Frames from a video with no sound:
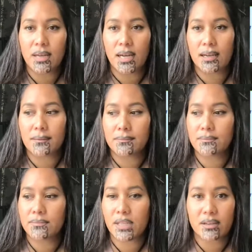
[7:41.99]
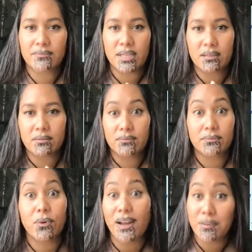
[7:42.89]
that I've done
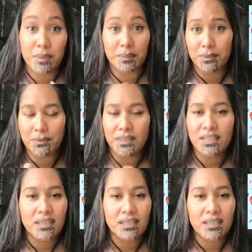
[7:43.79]
for other people.